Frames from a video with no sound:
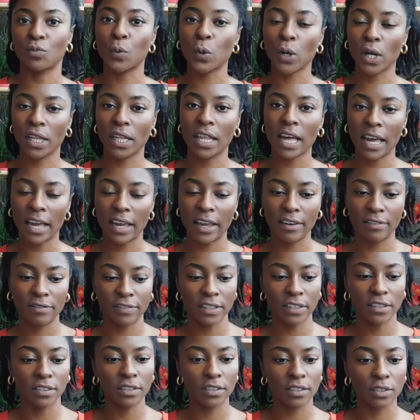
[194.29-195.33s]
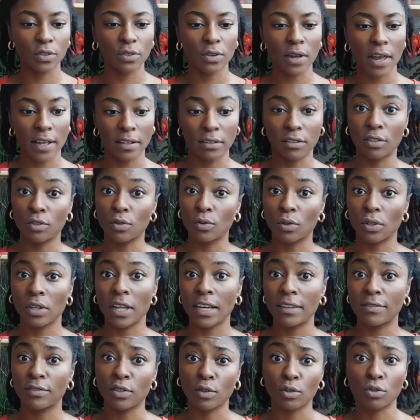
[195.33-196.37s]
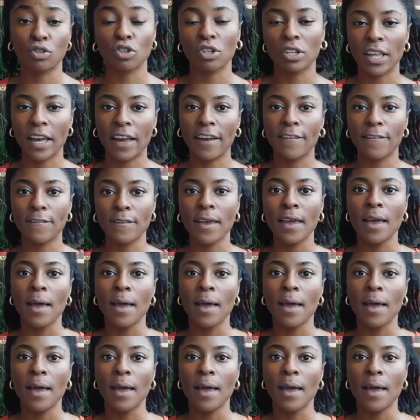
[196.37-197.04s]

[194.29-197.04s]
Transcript: work life and school life, social life.